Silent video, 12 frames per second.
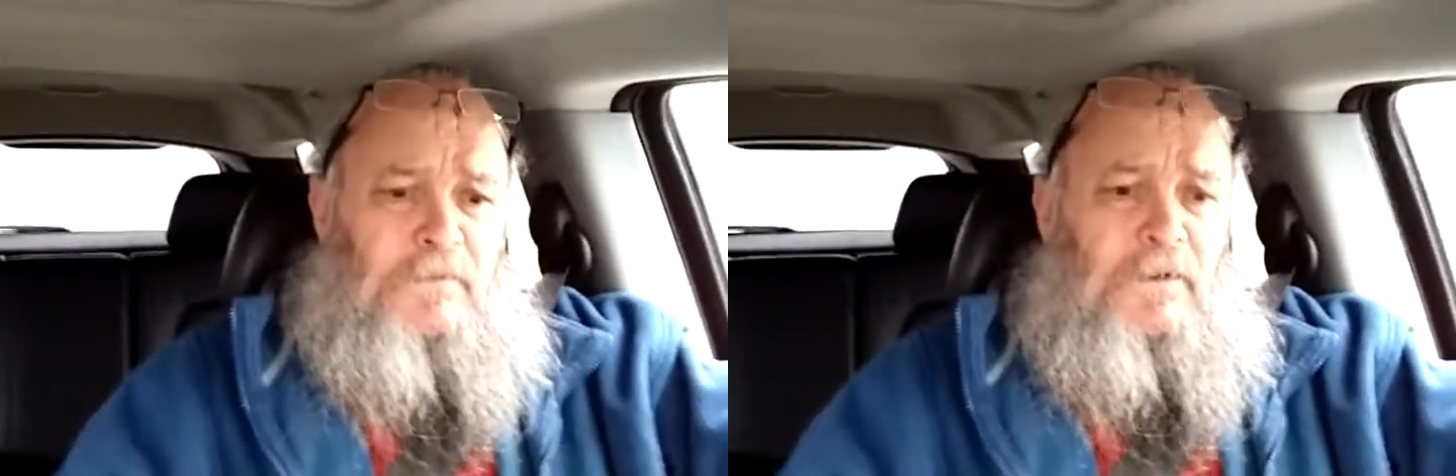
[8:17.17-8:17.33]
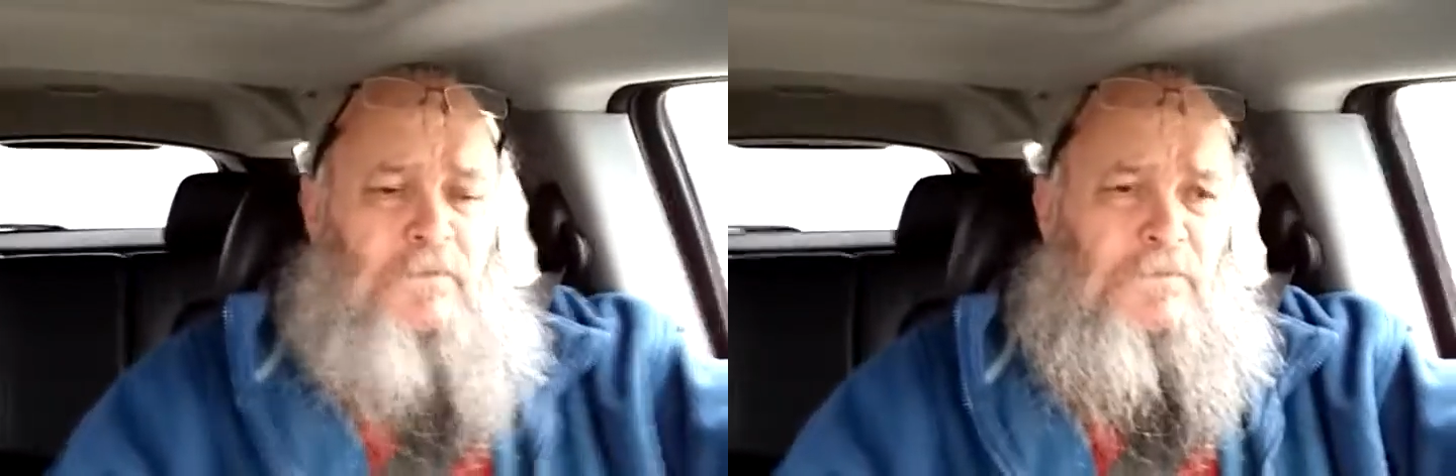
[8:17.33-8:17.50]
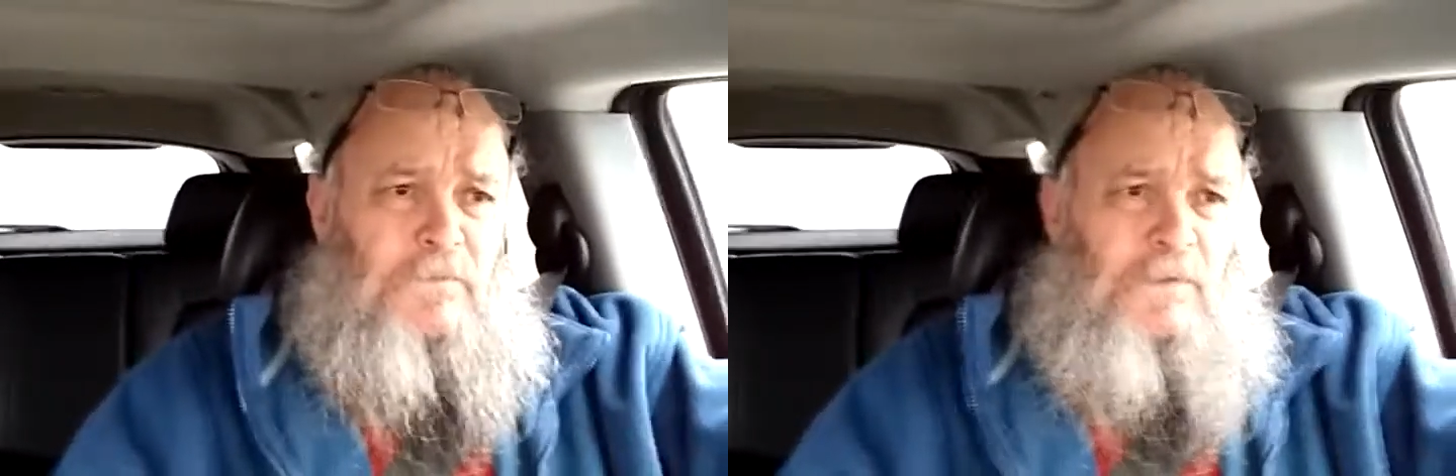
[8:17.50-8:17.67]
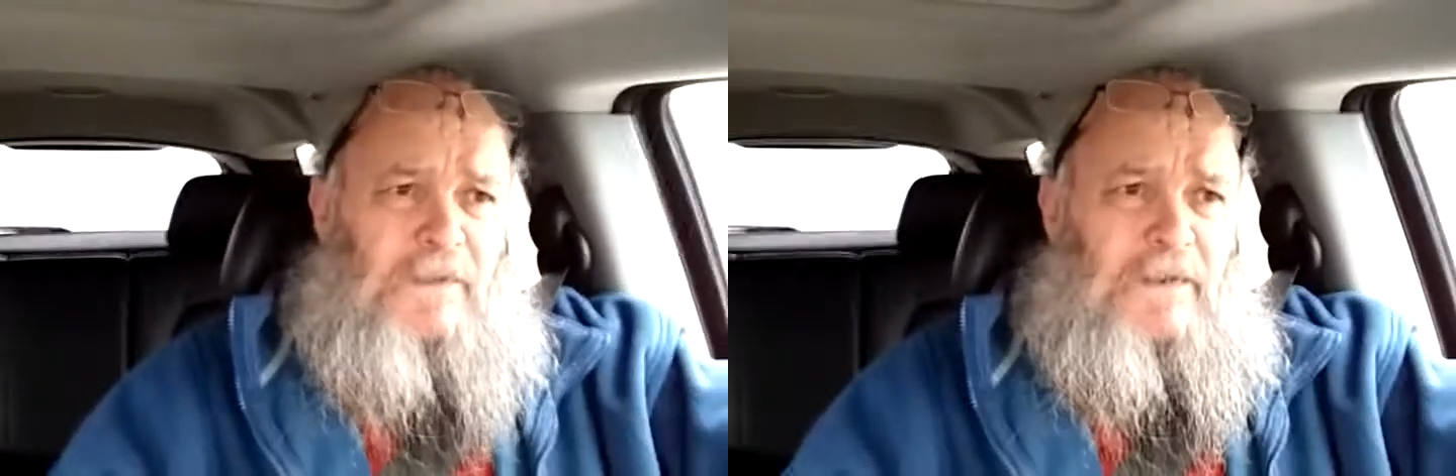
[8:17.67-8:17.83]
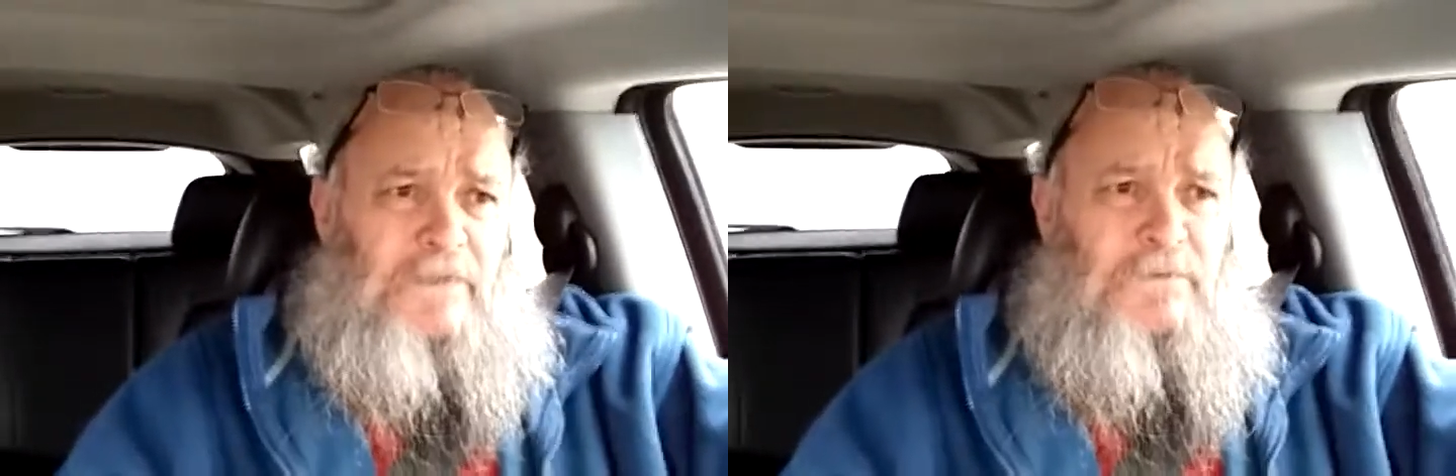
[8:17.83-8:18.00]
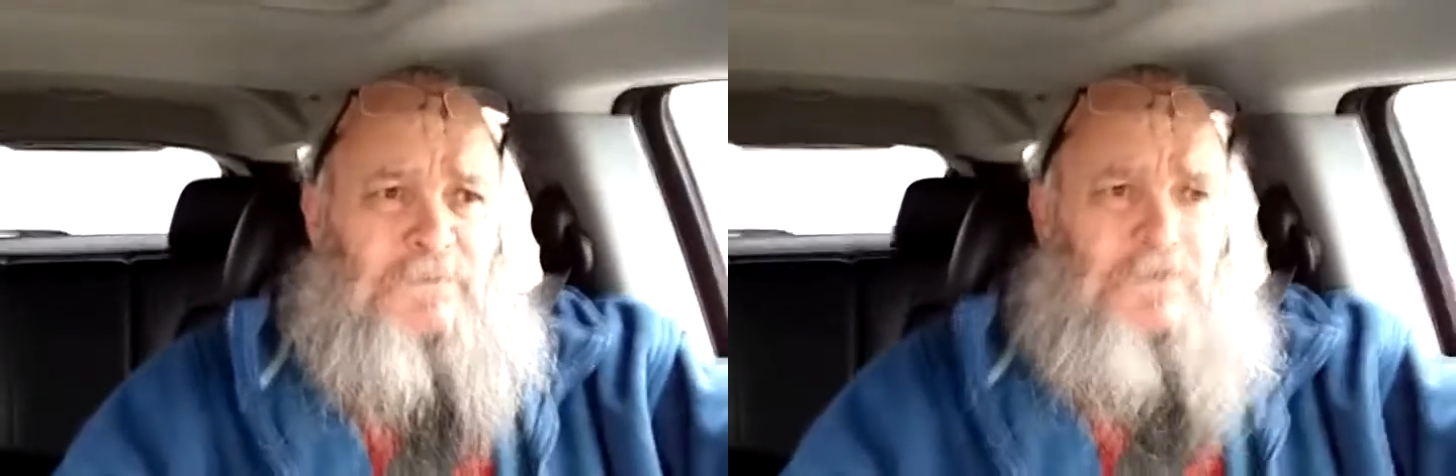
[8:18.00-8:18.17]
don't
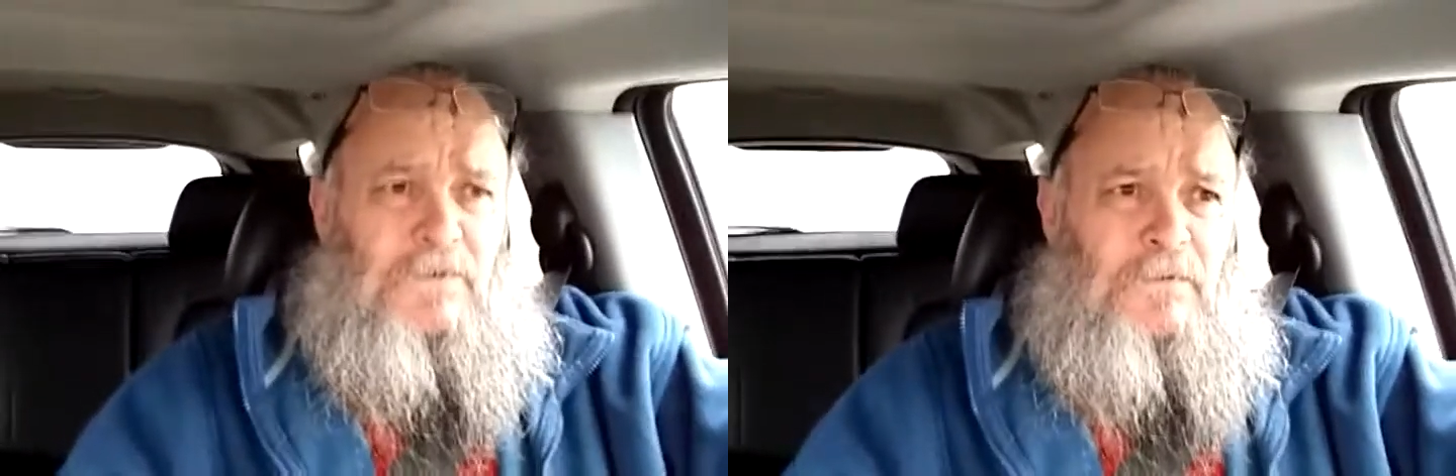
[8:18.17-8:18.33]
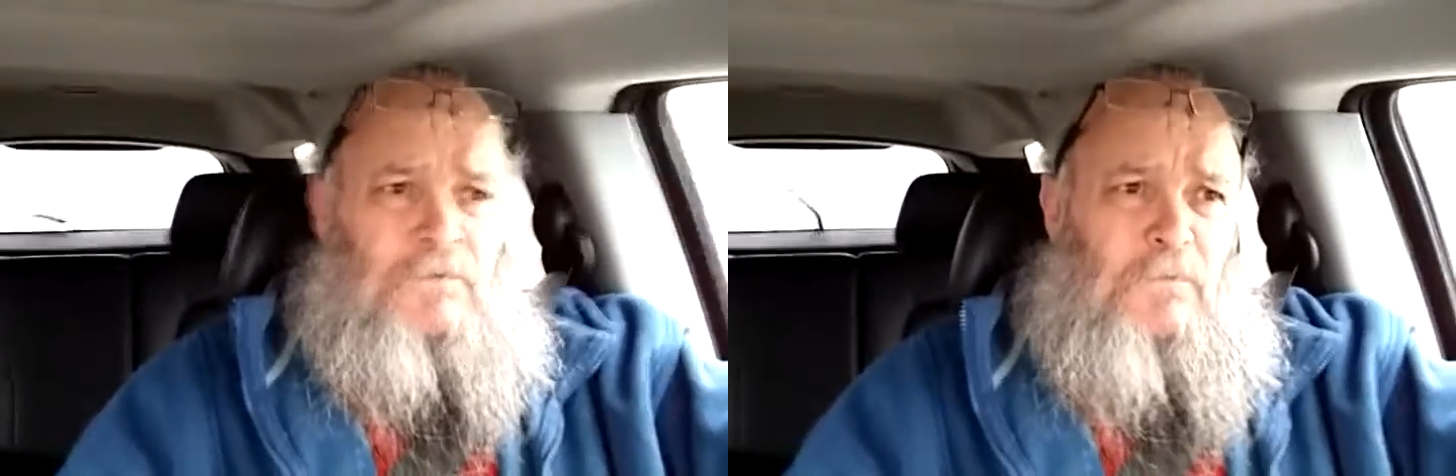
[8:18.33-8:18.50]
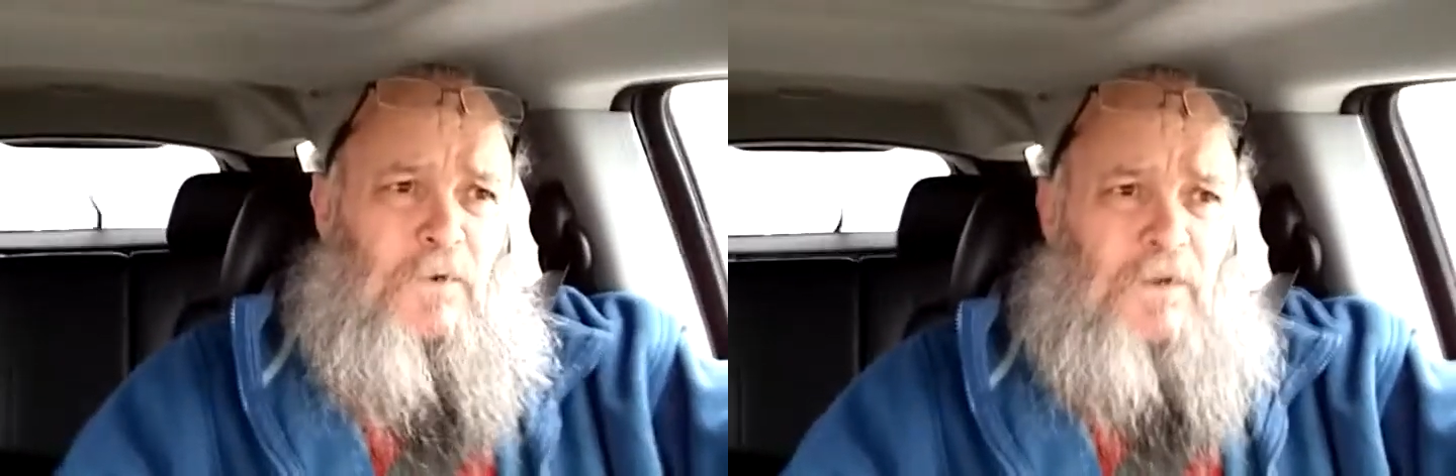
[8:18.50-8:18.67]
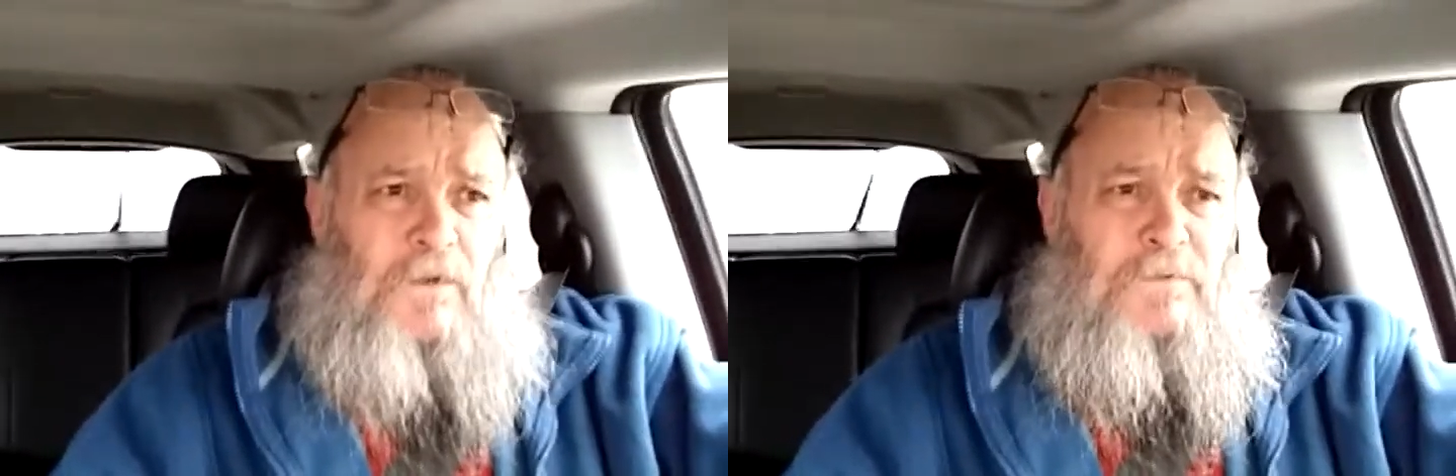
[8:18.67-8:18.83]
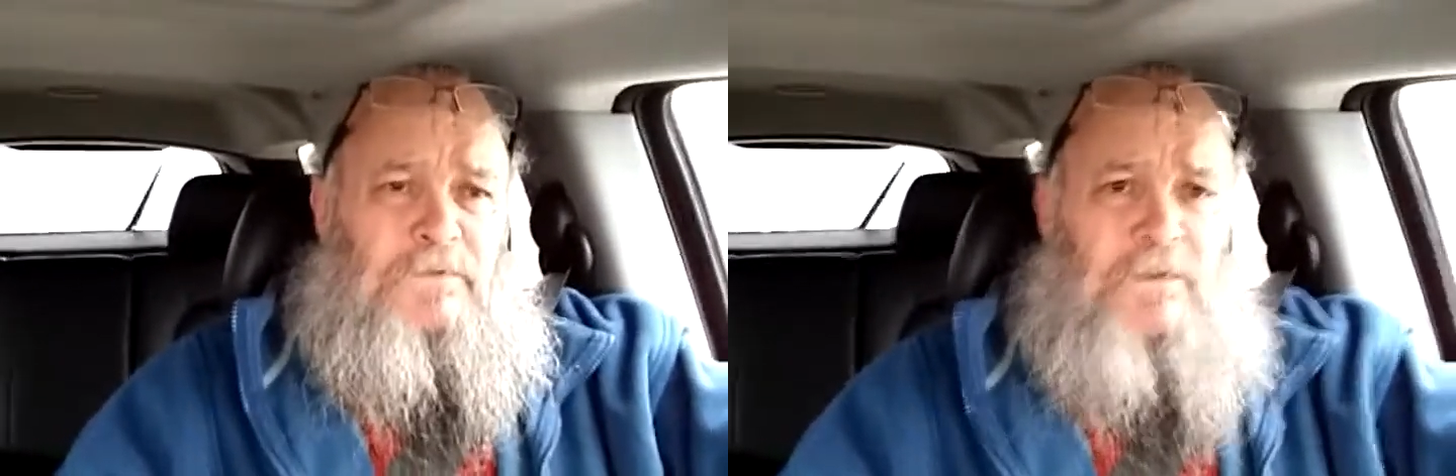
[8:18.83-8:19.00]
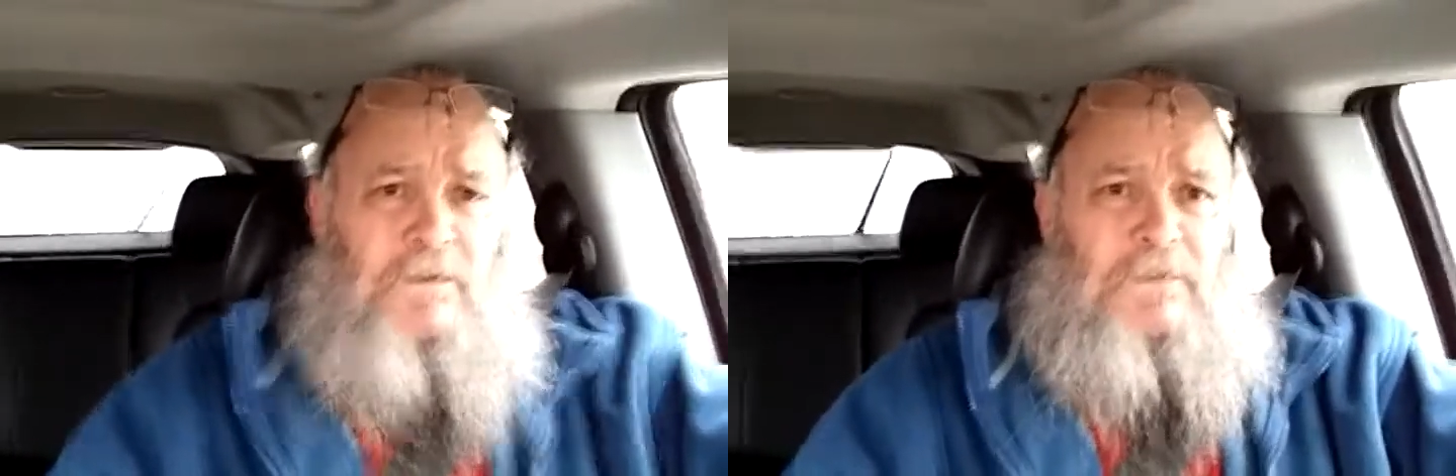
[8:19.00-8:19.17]
let certain
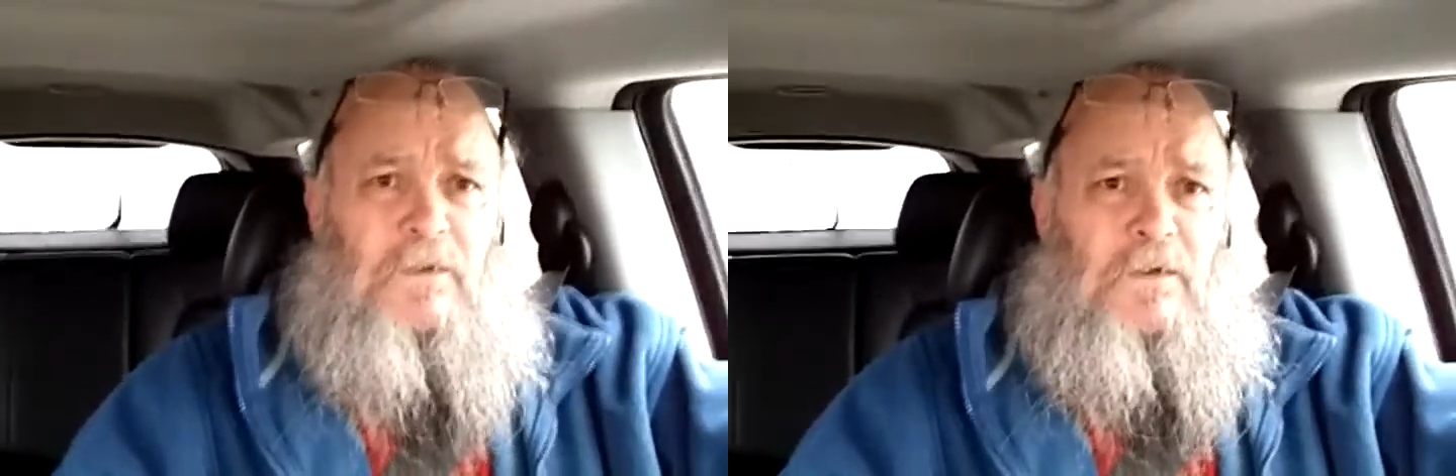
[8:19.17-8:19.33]
words and